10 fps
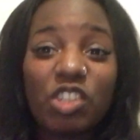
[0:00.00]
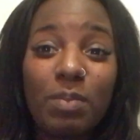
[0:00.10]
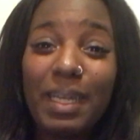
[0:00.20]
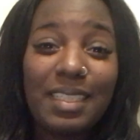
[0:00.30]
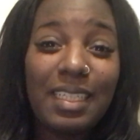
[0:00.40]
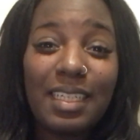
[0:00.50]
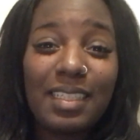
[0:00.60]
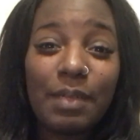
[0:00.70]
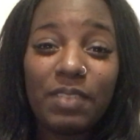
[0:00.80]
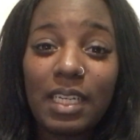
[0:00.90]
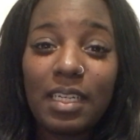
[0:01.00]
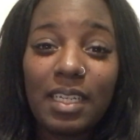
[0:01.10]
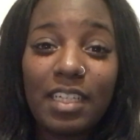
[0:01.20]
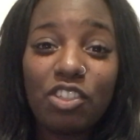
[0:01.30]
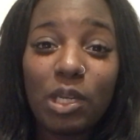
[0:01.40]
which is basically the same thing they
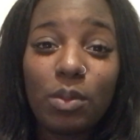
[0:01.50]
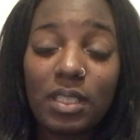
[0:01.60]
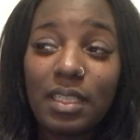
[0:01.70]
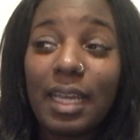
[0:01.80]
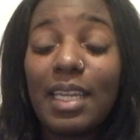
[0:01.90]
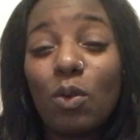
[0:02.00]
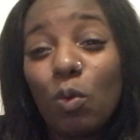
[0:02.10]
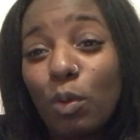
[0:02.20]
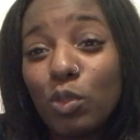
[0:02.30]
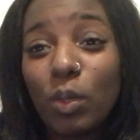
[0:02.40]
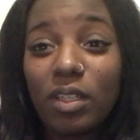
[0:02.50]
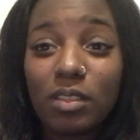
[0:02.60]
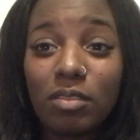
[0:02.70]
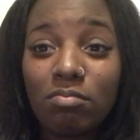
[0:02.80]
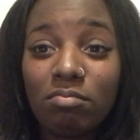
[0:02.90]
did against Chelsea, and it almost
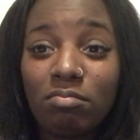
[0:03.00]
worked